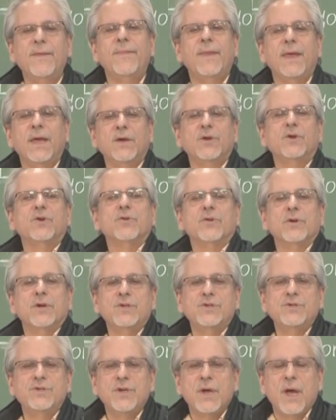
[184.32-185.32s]
And then they
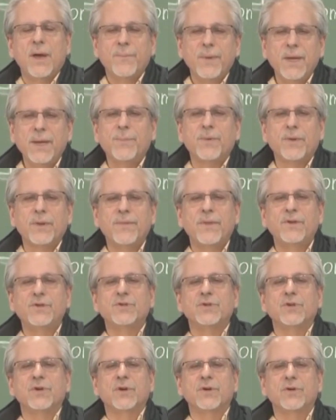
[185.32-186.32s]
encourage people in the
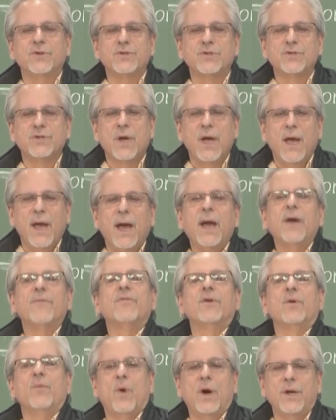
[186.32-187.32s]
church,
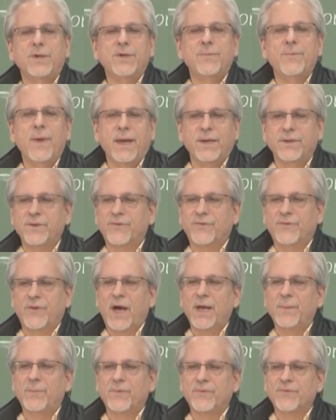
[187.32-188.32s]
everyone, to make
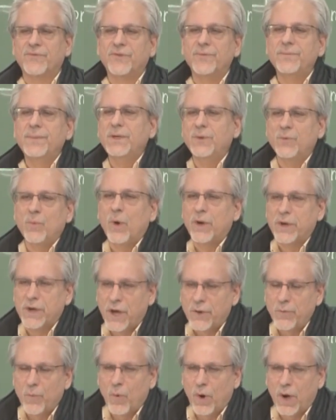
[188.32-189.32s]
disciples, to meet one
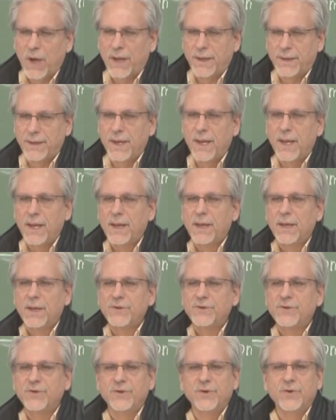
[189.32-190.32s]
on one,
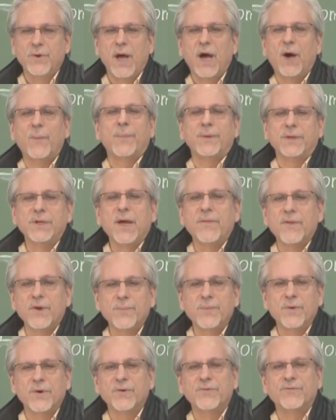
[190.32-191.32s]
to help
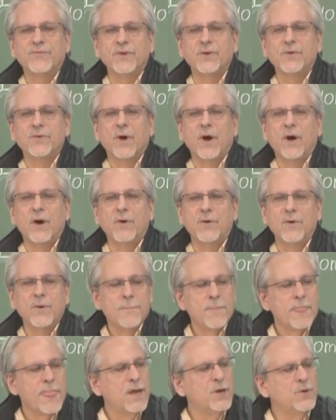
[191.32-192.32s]
another person
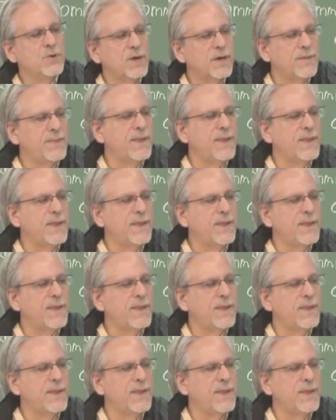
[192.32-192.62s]
grow, who